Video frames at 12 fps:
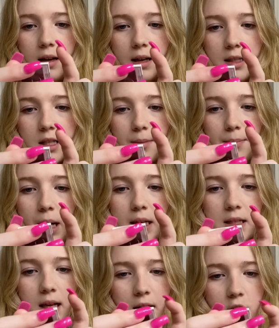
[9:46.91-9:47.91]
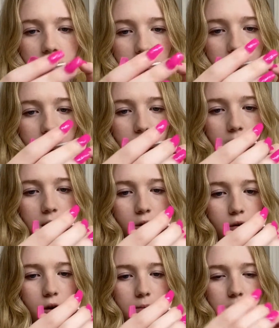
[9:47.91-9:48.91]
It's the Bite Size Shadow in
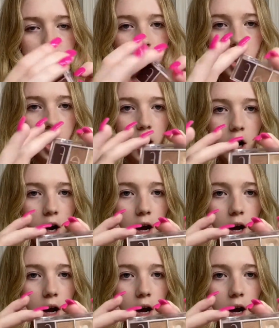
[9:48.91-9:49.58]
Cream and Sugar.